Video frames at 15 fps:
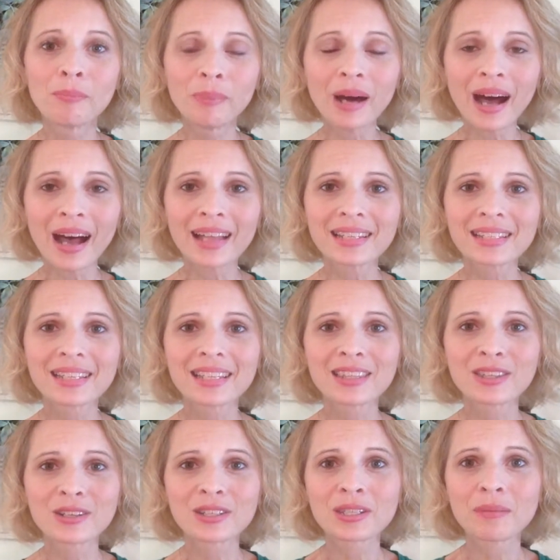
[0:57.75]
But
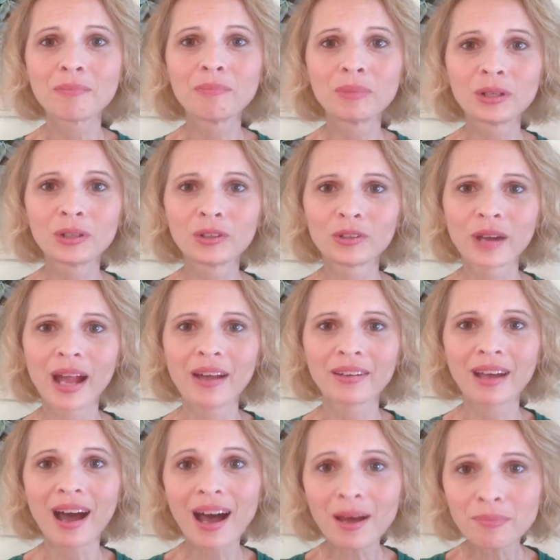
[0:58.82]
there's some middle
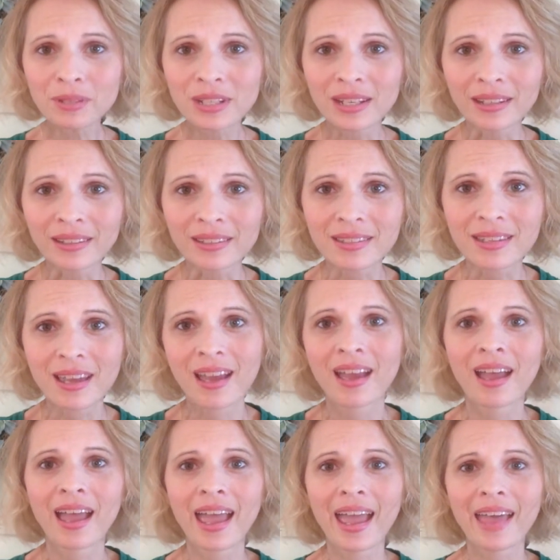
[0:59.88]
ground options,
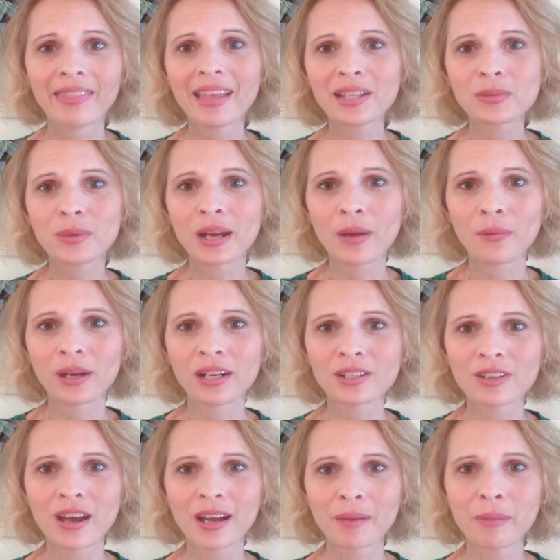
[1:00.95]
and that's what I want
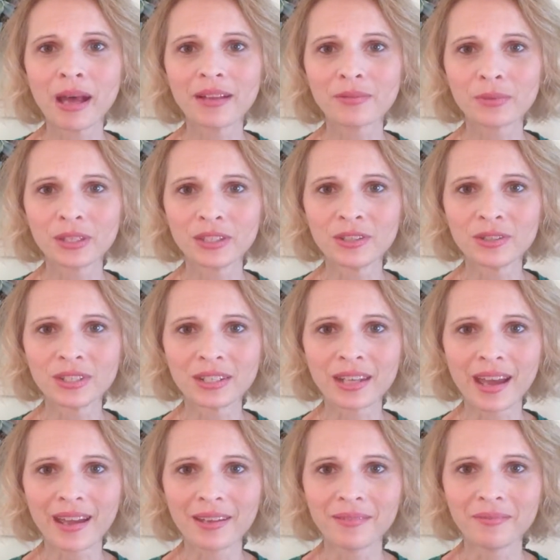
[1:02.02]
to talk about with you
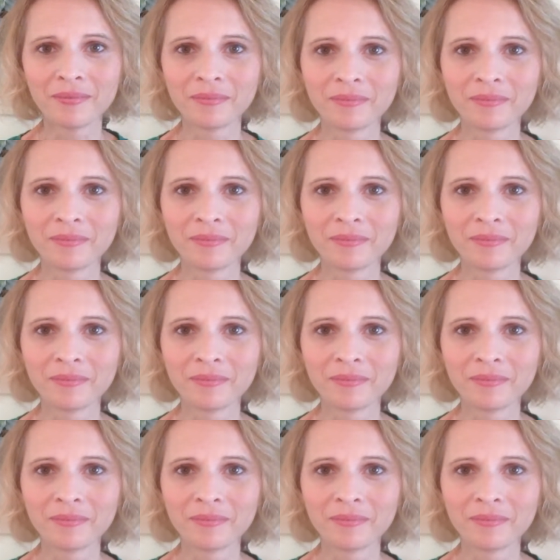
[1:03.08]
today.